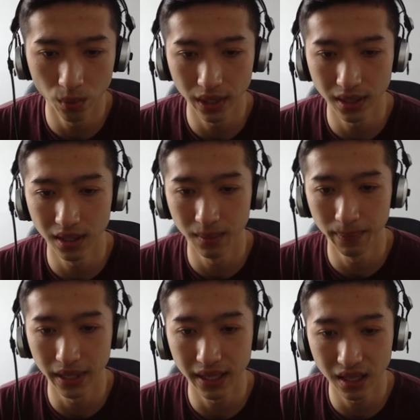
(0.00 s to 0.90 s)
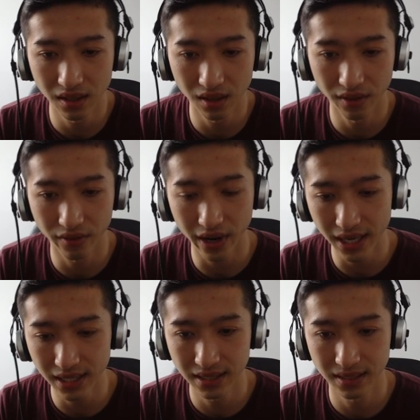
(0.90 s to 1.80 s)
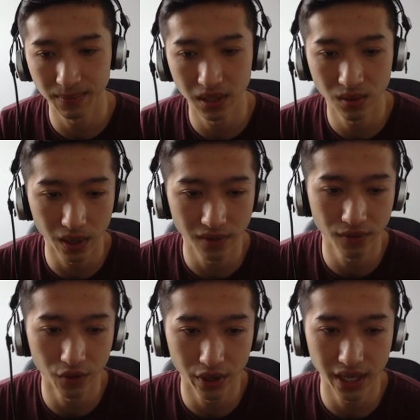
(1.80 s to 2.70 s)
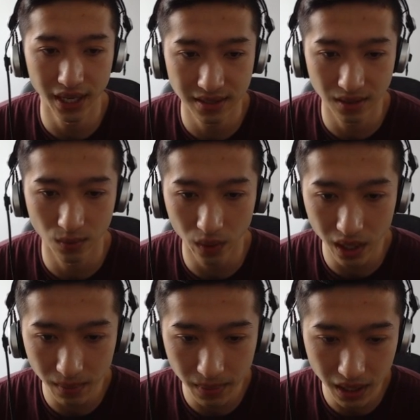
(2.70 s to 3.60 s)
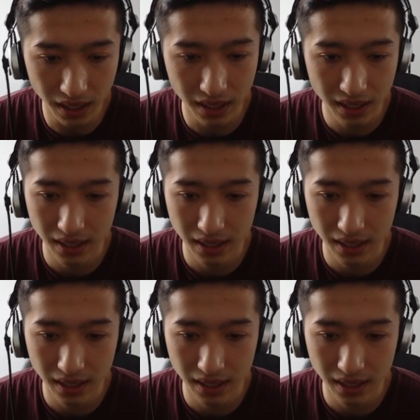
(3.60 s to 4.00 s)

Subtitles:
win the $1 billion race between 4DS and Weebit.